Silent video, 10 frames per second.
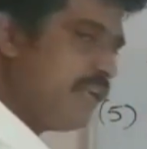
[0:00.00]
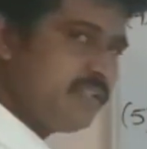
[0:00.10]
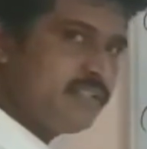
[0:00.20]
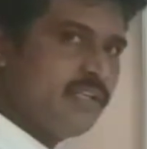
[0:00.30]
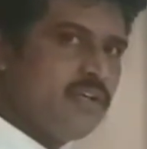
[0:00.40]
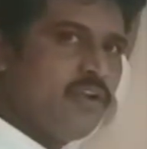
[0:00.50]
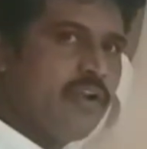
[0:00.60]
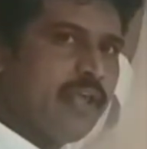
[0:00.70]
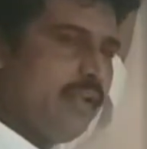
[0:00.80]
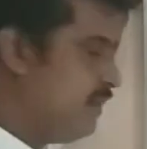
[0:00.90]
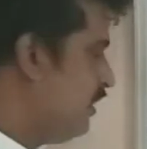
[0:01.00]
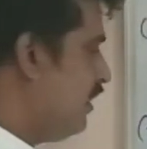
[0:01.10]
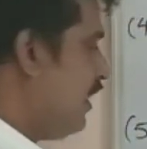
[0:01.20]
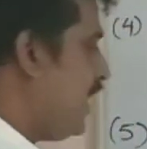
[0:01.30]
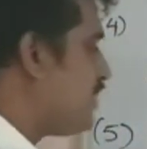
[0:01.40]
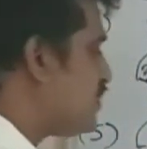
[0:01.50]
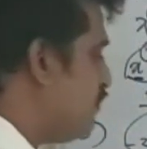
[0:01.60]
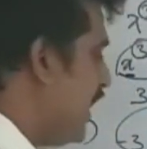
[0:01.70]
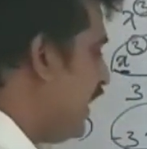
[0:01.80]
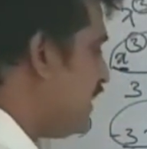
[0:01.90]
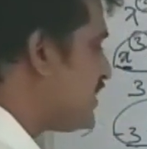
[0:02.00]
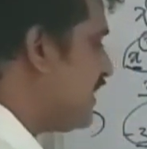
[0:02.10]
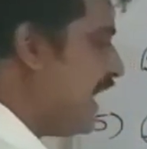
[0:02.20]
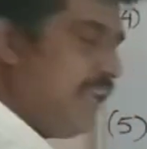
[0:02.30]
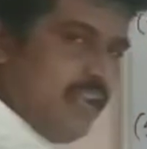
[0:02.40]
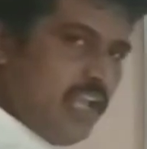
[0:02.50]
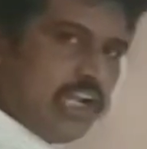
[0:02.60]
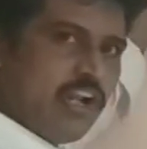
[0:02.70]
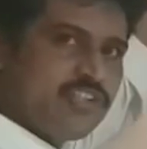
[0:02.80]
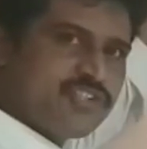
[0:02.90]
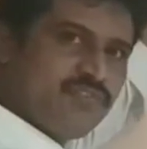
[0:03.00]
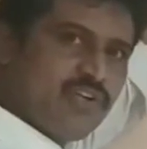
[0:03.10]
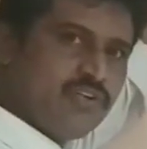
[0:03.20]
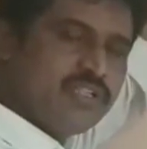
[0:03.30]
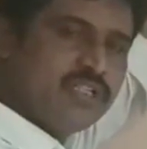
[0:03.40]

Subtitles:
is 9. X minus 9 at last we got.